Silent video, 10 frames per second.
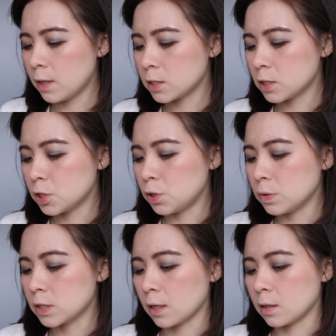let's just
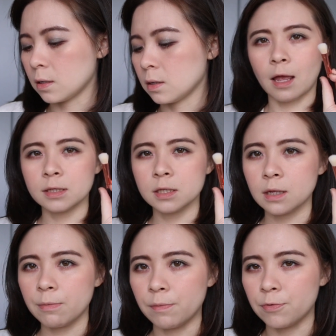use like a denser
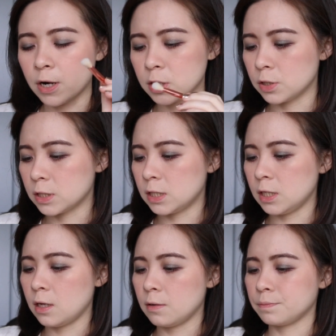type of brush to
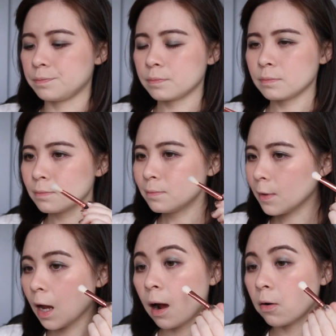see
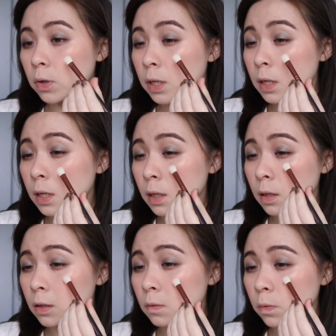how it
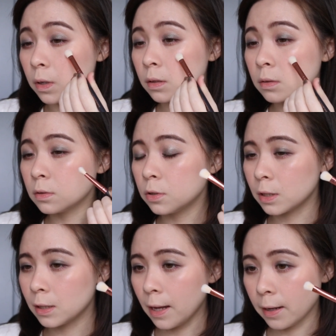will look
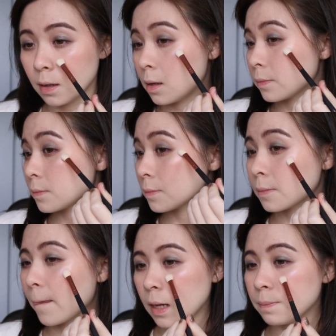like.
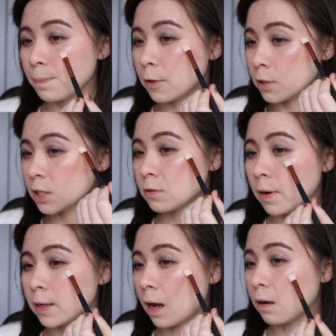In person
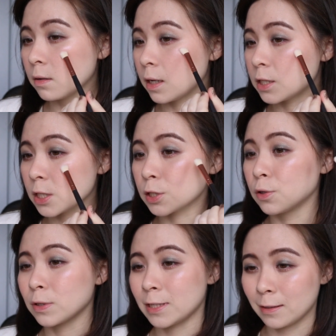right now, it just
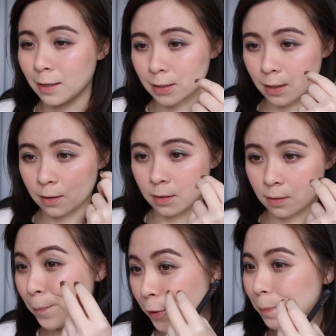looks like that's like
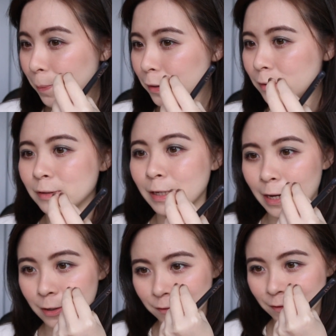a purple
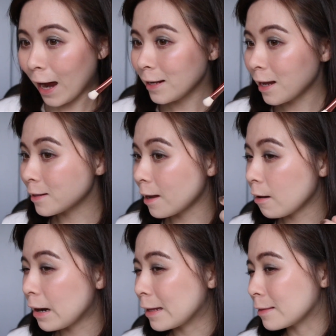kind of highlight
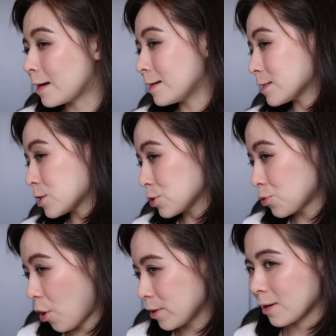there, and that is
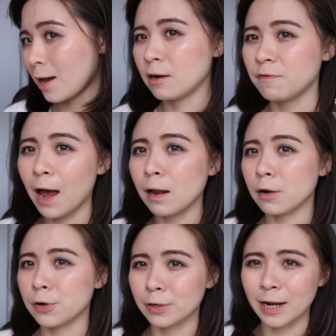not the kind of
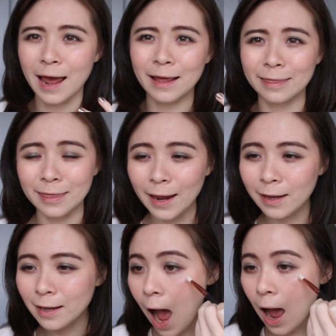highlighter that I
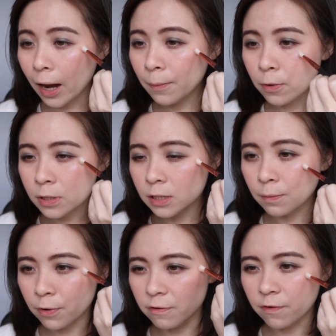like. I
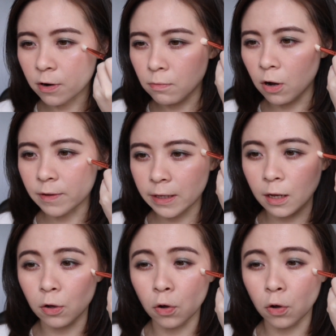personally prefer more like a